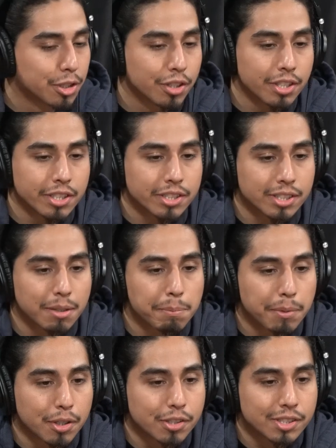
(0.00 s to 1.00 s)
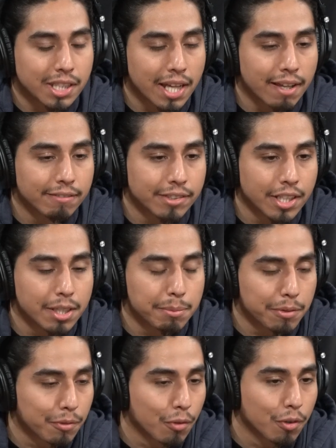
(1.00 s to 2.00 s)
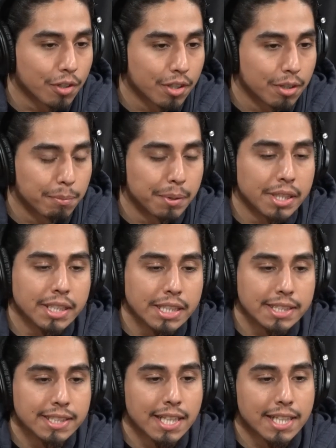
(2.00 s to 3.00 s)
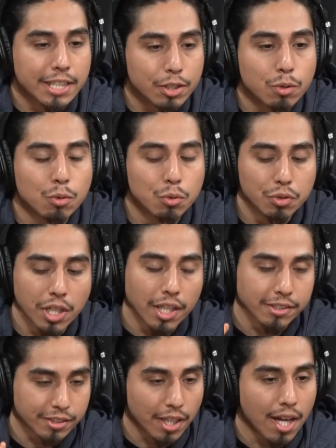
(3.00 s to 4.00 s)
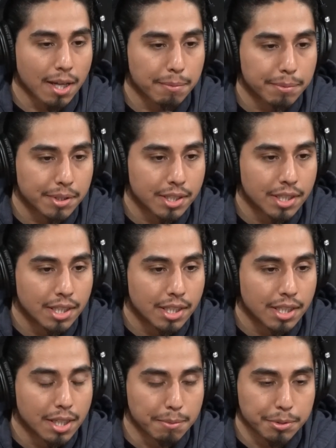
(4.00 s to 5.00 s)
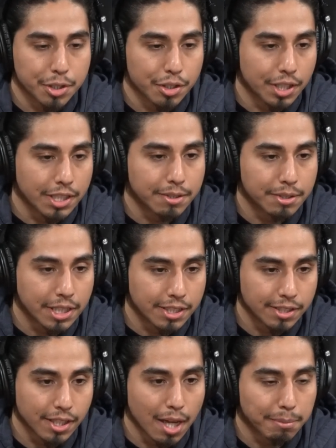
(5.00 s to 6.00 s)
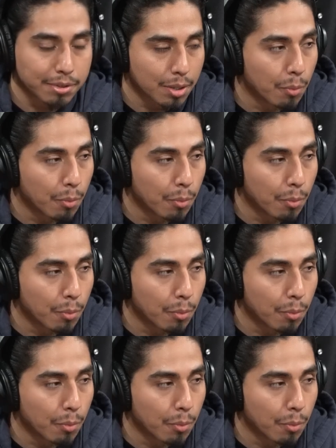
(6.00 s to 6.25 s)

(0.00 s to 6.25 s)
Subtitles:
I'm sure there's some birds that have done it before, but it's not like you nonstop. I'm sure they stop